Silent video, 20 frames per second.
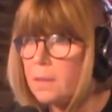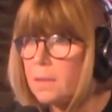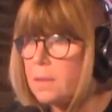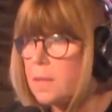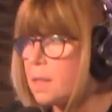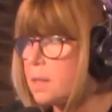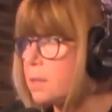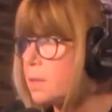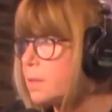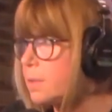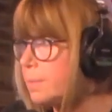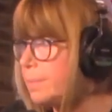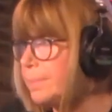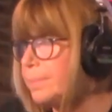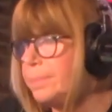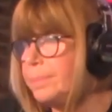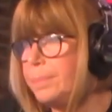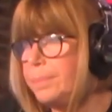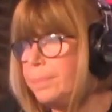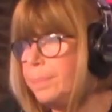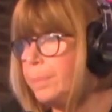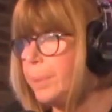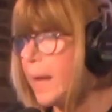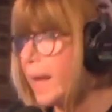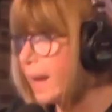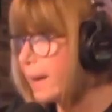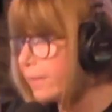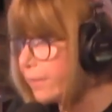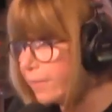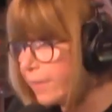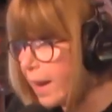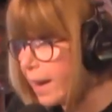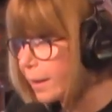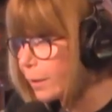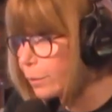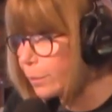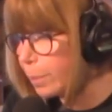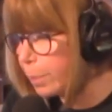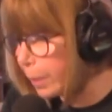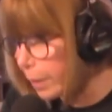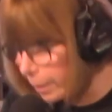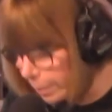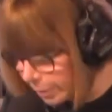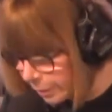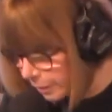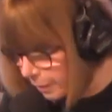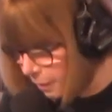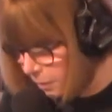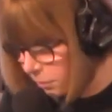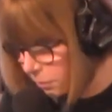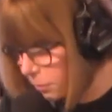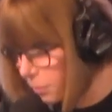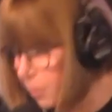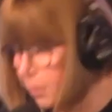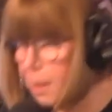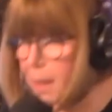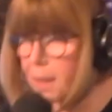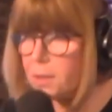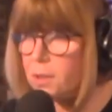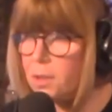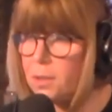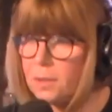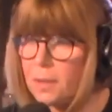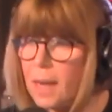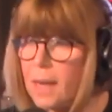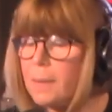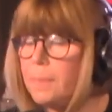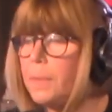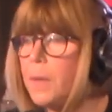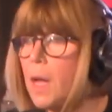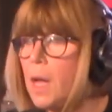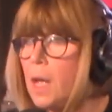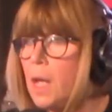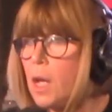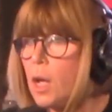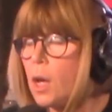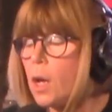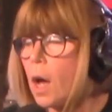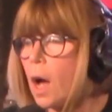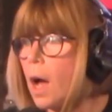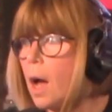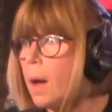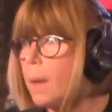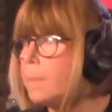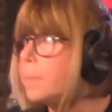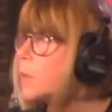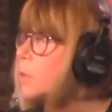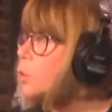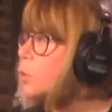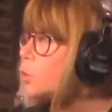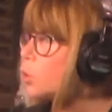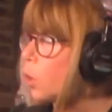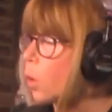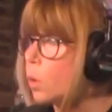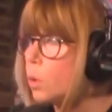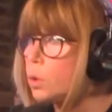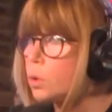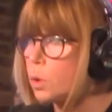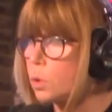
these pedophile Republicans, okay, just saying. Joel